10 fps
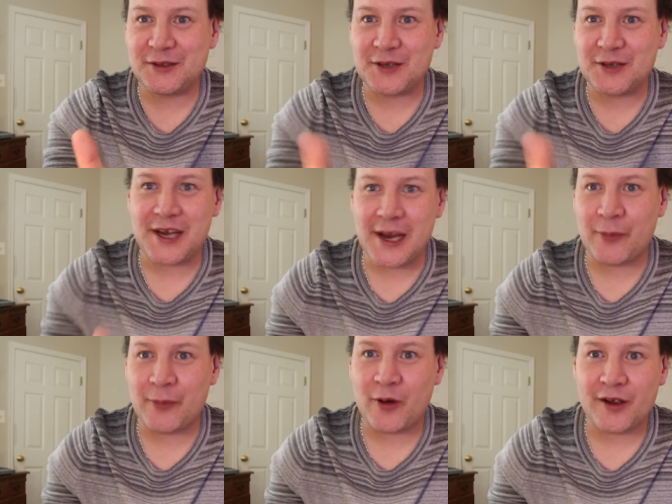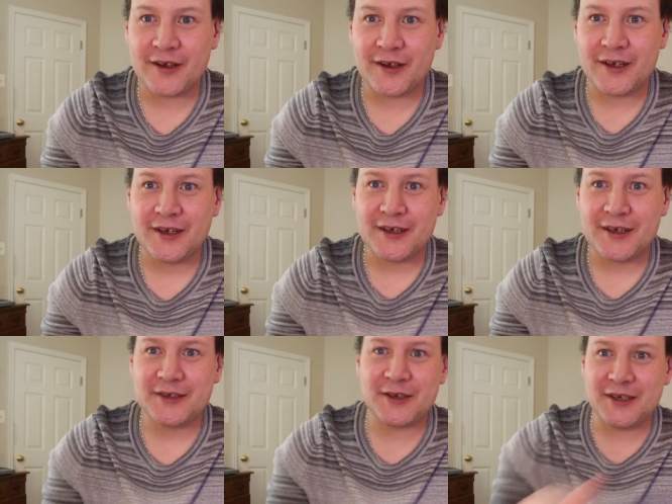your camera.
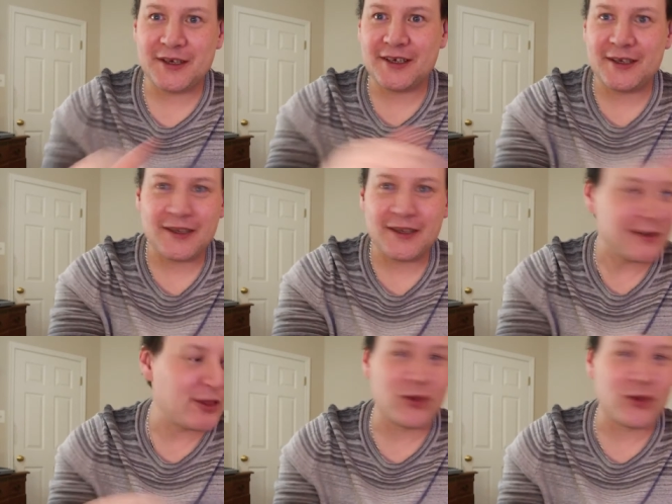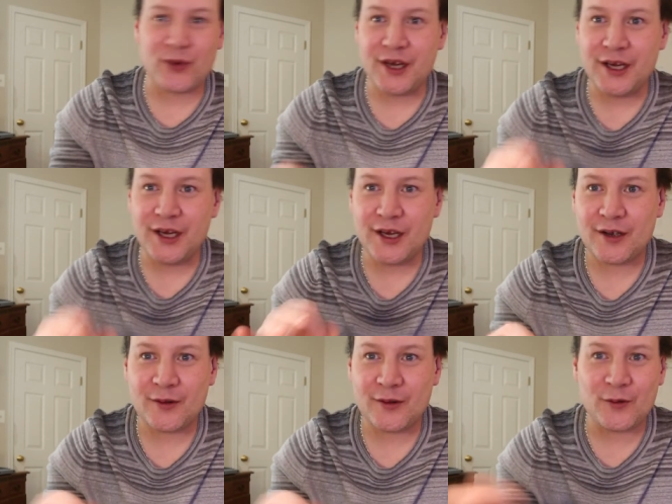So you gotta hit like 3
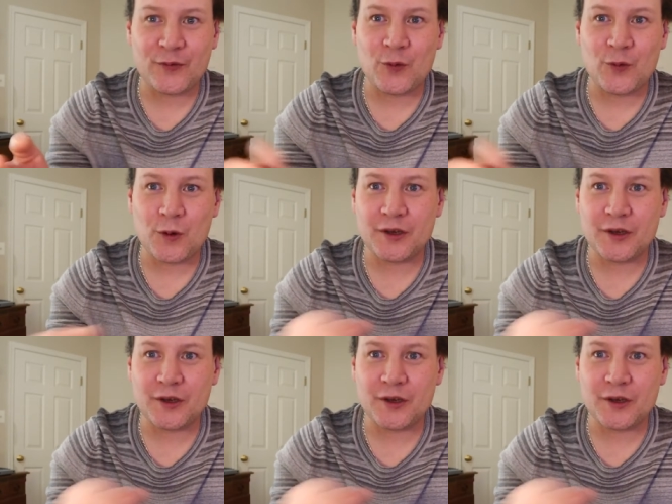or 4.